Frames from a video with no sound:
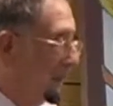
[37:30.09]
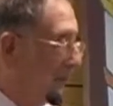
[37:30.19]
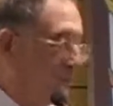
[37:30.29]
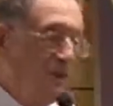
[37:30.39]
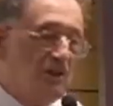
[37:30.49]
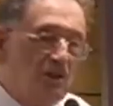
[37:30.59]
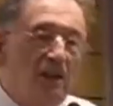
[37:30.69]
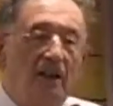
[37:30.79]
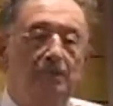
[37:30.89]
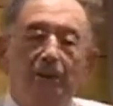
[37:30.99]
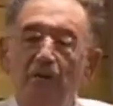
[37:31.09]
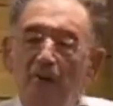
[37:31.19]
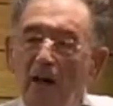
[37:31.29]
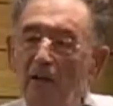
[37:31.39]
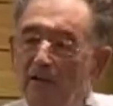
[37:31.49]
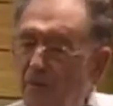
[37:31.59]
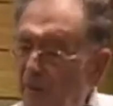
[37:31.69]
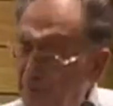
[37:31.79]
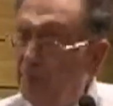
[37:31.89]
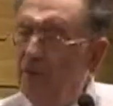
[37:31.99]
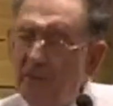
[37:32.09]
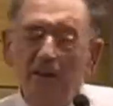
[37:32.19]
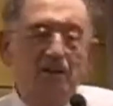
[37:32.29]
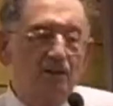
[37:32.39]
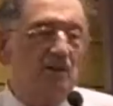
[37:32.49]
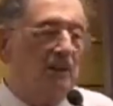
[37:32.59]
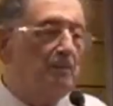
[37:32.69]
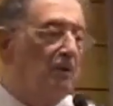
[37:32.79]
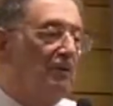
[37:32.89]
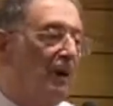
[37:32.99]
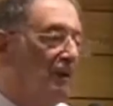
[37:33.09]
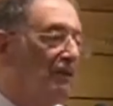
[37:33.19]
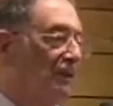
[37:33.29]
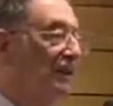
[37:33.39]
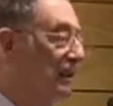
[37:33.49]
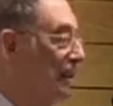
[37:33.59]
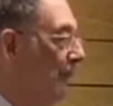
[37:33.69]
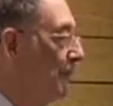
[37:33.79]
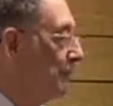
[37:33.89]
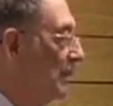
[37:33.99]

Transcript: The first statement of Adolf, the first political statement of Adolf Hitler